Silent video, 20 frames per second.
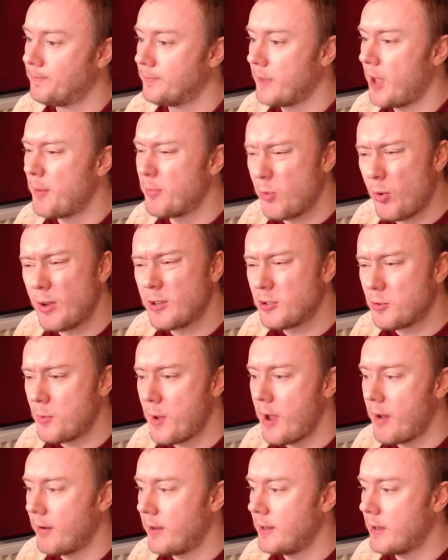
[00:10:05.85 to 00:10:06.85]
I'm quite
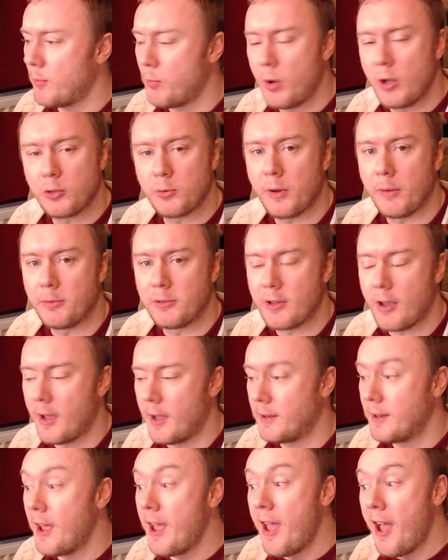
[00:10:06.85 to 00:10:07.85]
sweary. I'm worse when I'm
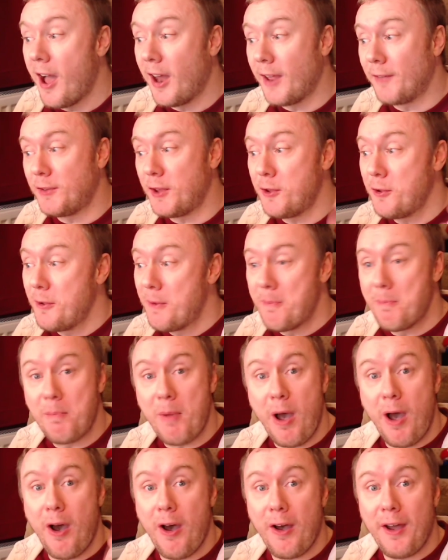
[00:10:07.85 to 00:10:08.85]
tired. I love you.
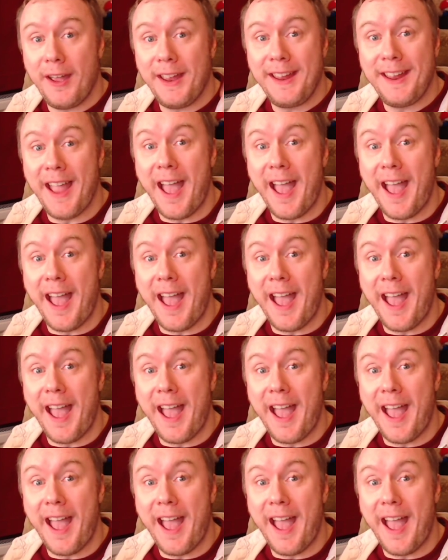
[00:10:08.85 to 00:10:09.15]
Bye.